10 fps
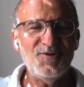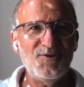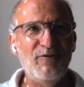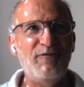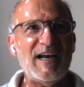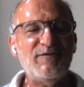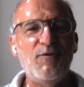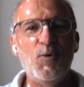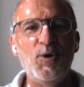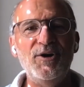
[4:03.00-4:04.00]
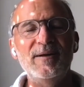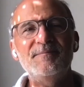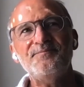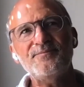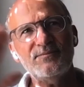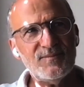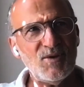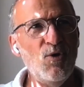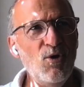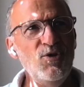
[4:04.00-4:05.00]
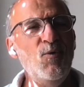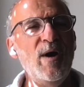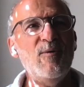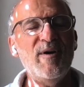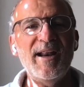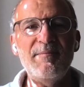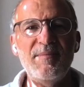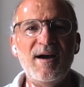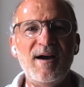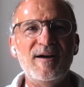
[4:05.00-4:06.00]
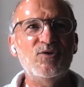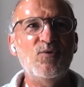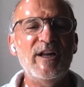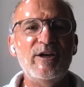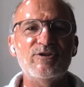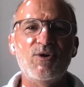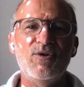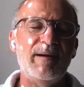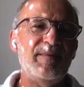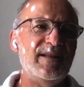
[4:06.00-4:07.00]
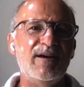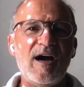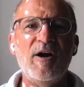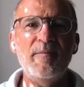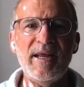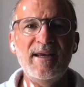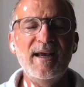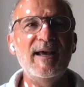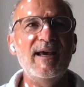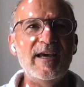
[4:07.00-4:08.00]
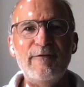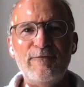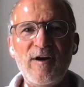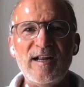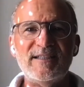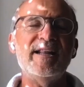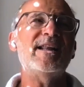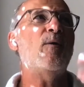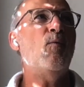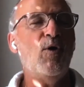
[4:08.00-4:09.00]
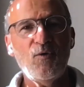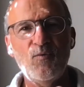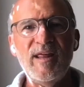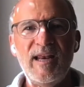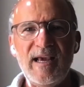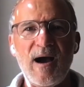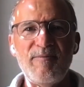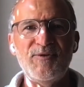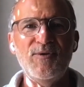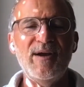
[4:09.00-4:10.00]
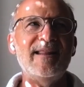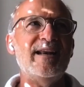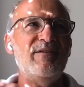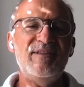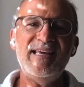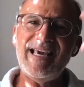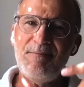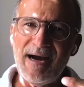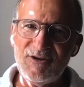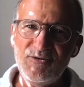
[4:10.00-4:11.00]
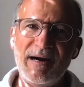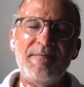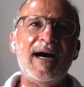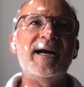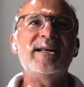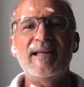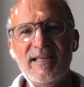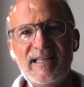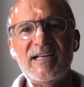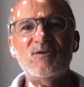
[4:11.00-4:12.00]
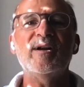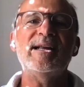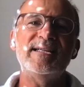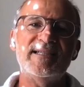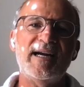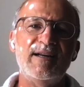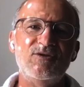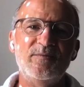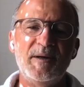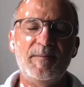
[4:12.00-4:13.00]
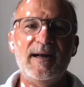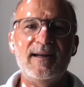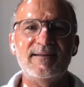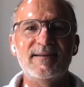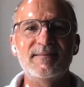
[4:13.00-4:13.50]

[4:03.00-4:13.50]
go fast forward all the way when I'm uh, 20 years old. I'm in the army in France, and then I work with helicopter, and then everything came back to my mind, and then that's when I decided to be a pilot.